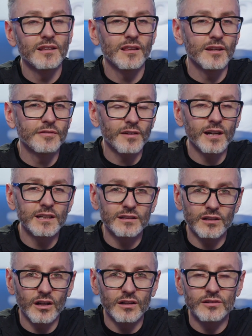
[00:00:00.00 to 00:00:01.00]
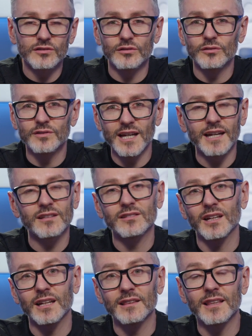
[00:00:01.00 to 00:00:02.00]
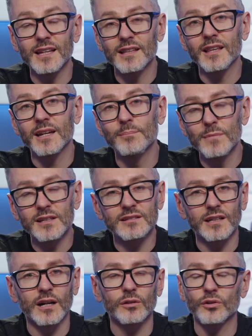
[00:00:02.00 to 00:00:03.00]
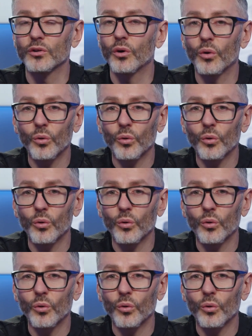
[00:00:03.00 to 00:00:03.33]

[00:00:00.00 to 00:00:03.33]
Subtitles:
They find an answer of yes, and then they miss out on